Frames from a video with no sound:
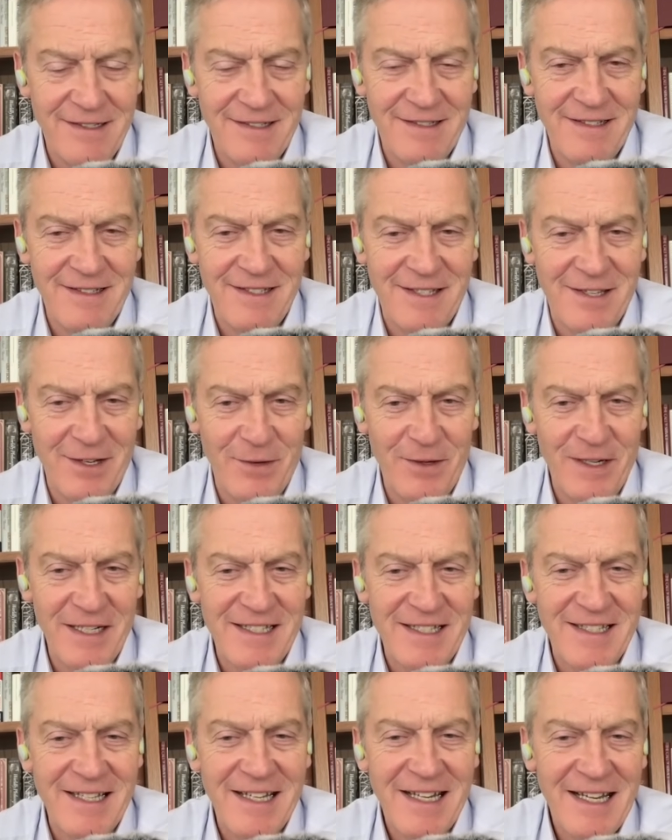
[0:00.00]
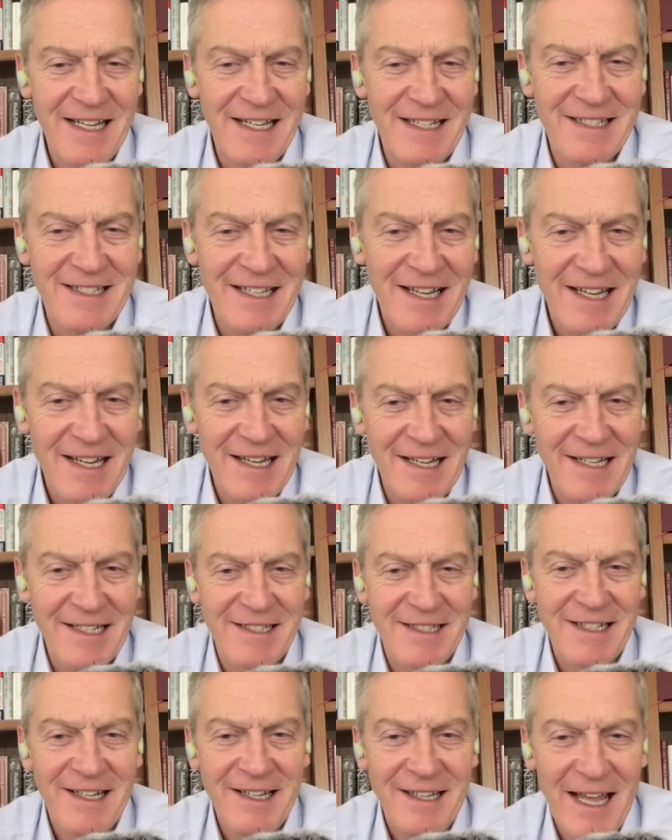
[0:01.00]
So it's
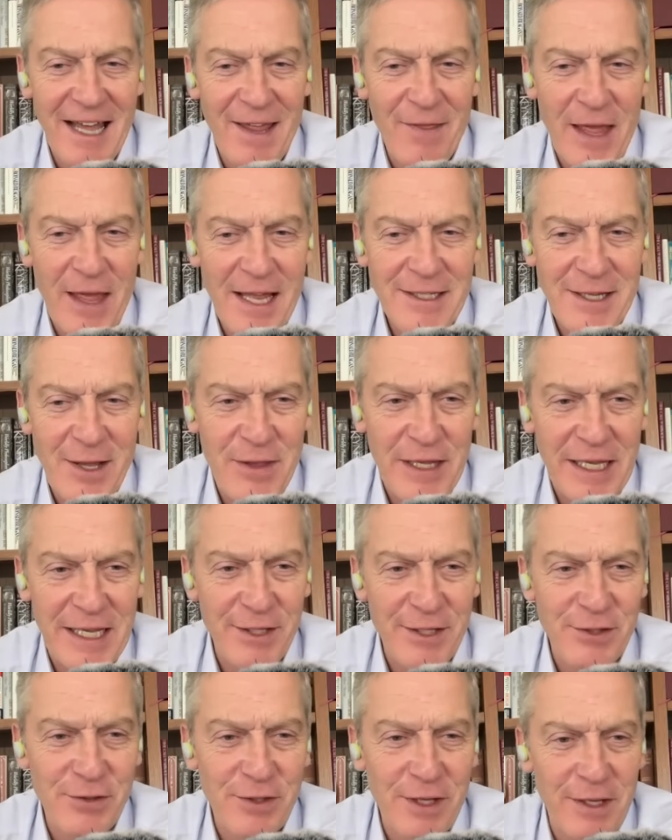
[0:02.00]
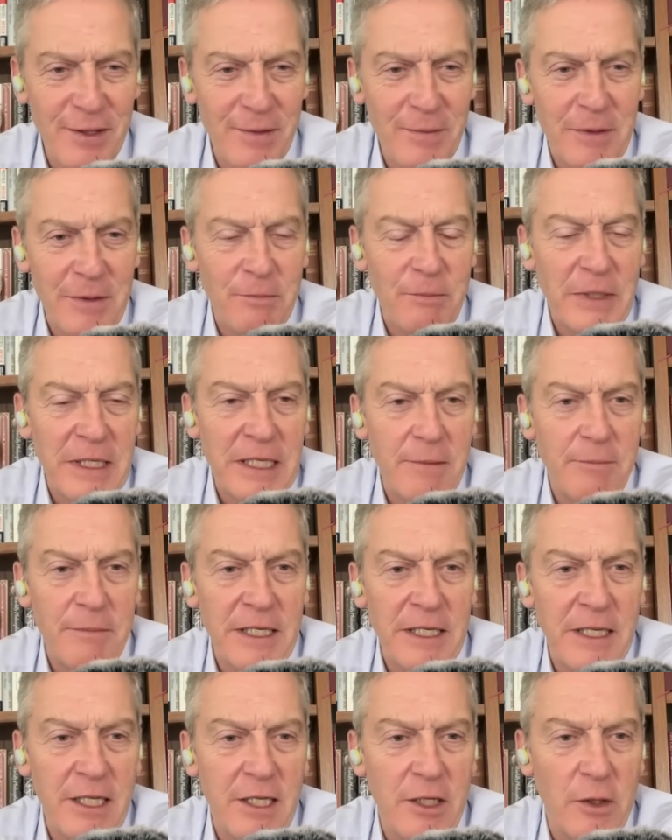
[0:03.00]
that I think is
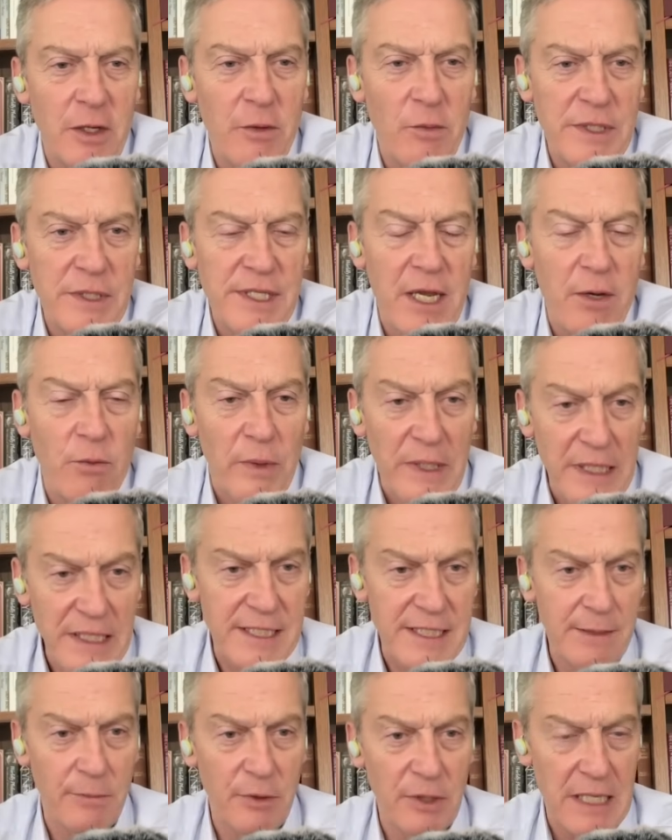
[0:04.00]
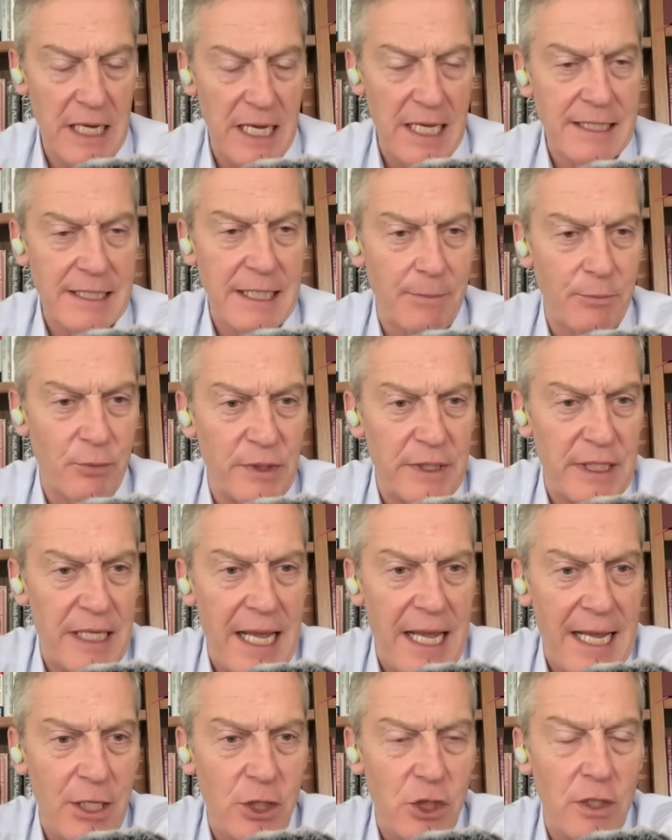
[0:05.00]
but you know, it was a reasonable concept when
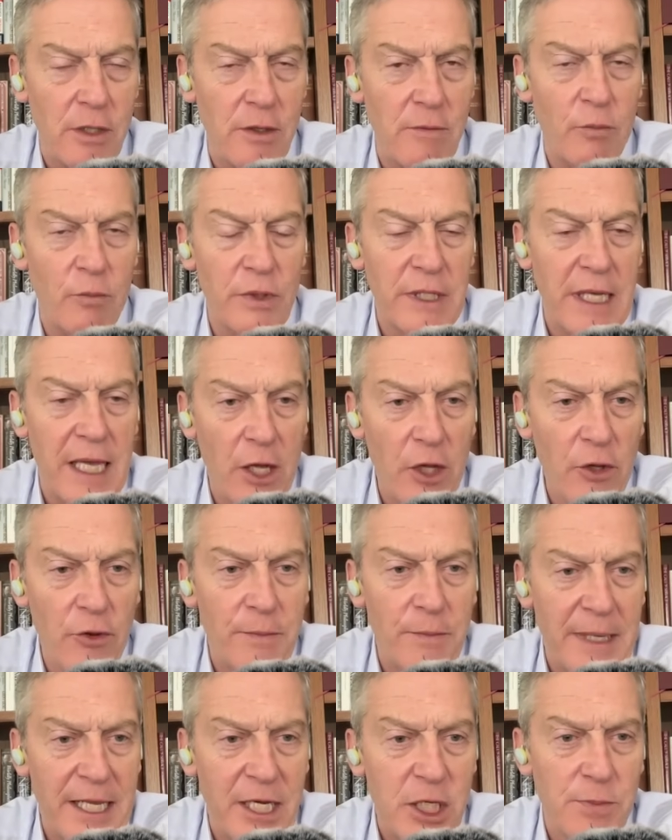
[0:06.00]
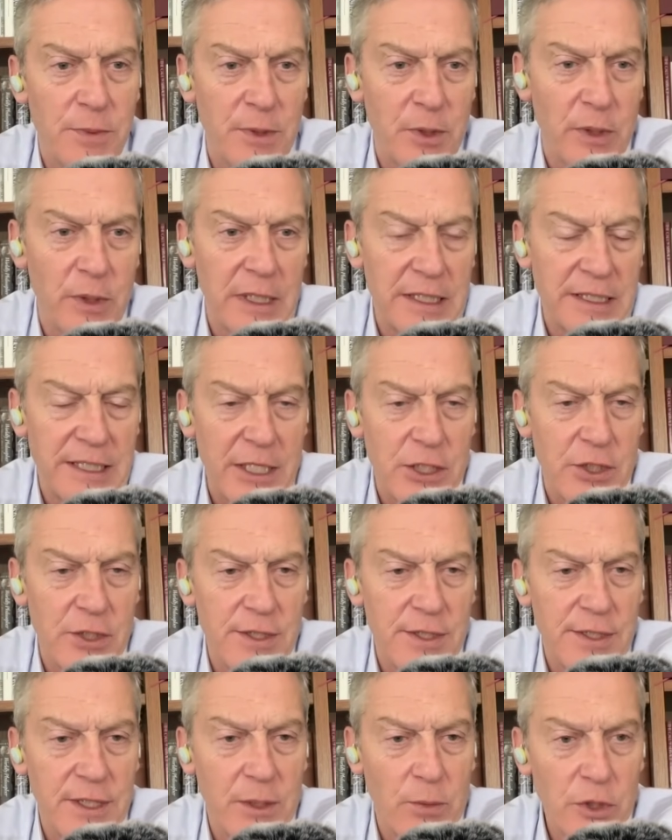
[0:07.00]
the health management
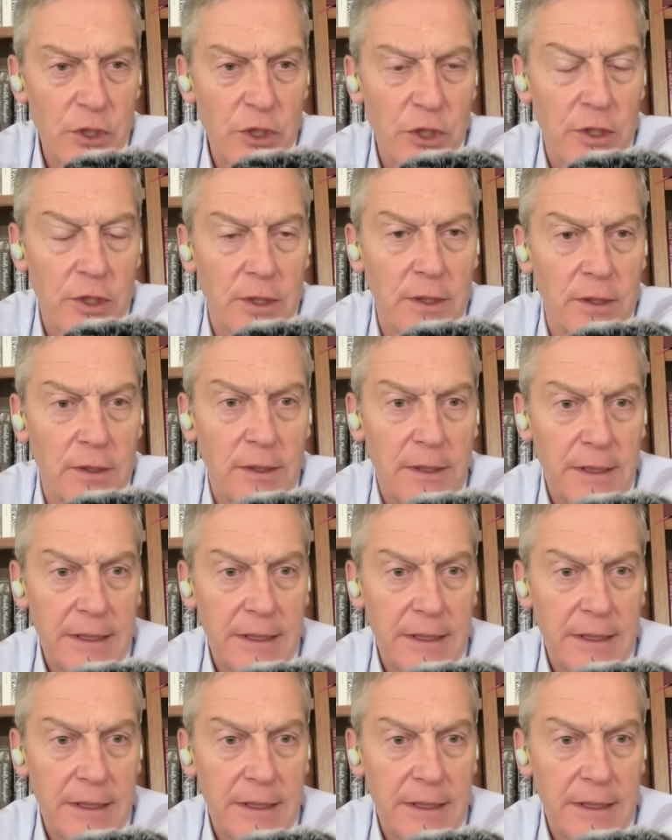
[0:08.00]
organizations, the original